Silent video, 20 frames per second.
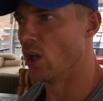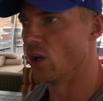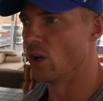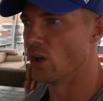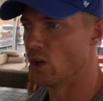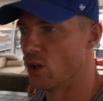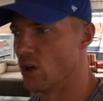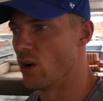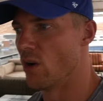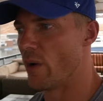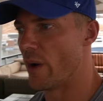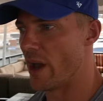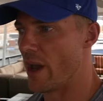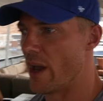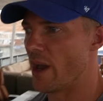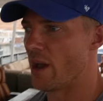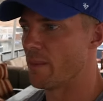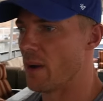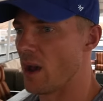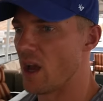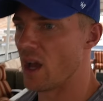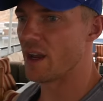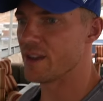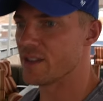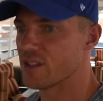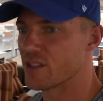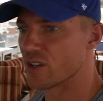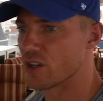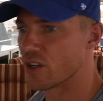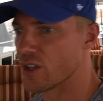Who am I,
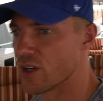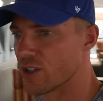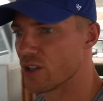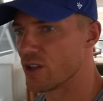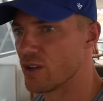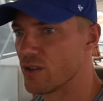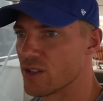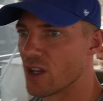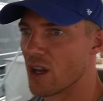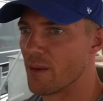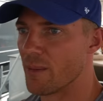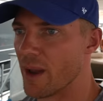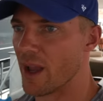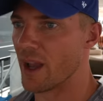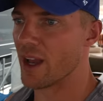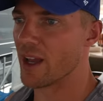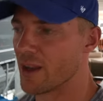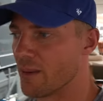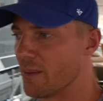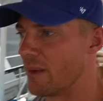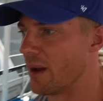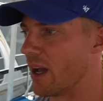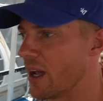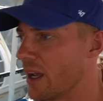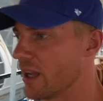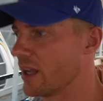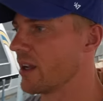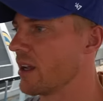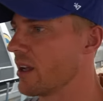sir? Utah man am I?